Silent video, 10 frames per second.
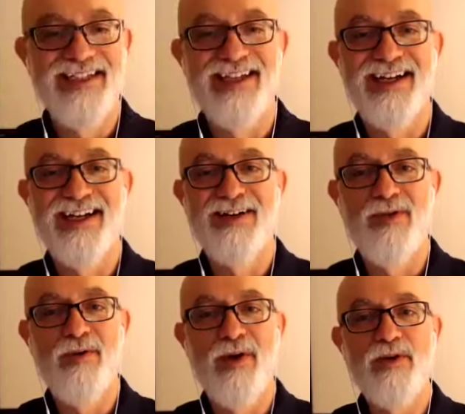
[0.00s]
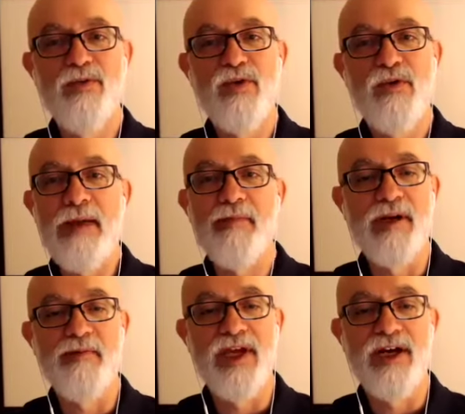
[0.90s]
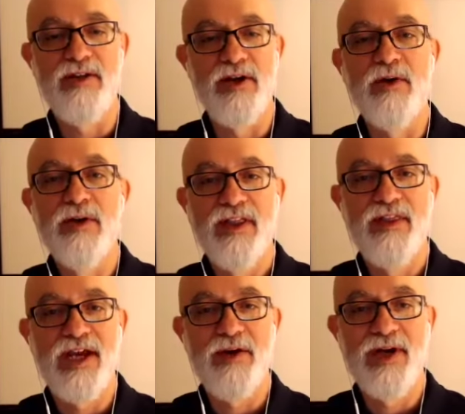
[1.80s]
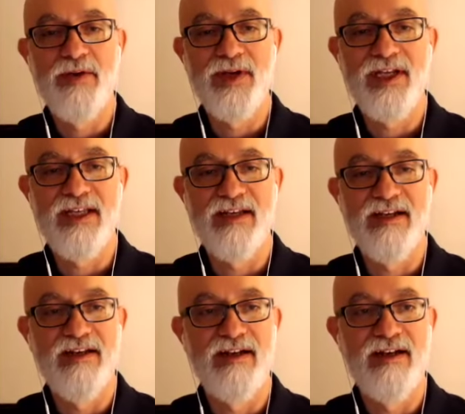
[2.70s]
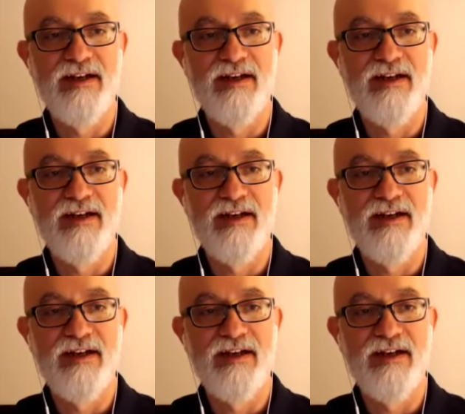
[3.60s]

uh, wh- why don't we wrap it up there, though? That okay. way we can uh,